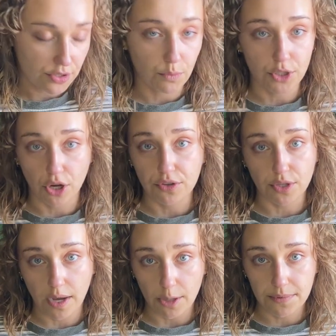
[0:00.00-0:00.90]
Which
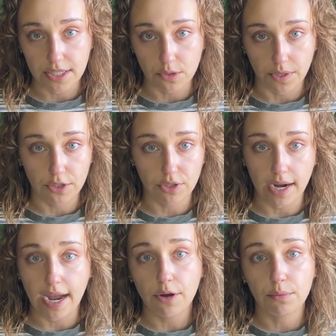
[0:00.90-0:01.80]
also helps the soil
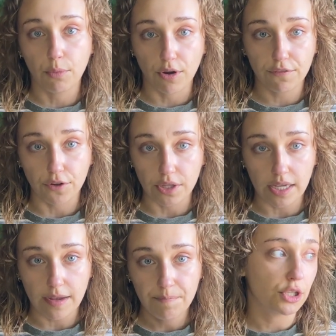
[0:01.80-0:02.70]
dry out more
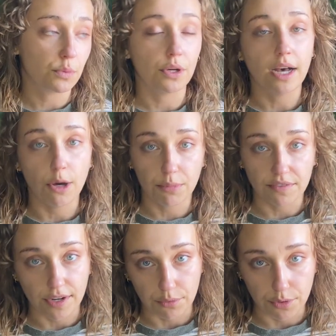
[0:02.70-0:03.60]
fully, which will help
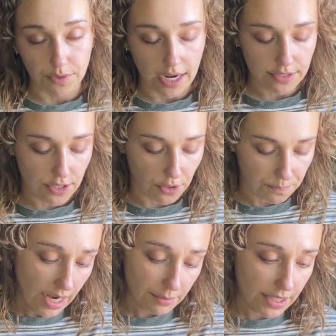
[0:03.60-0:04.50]
prevent root rot. So
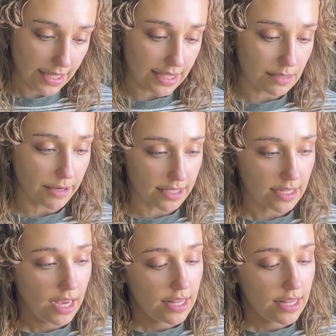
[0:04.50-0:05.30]
I really like this mix.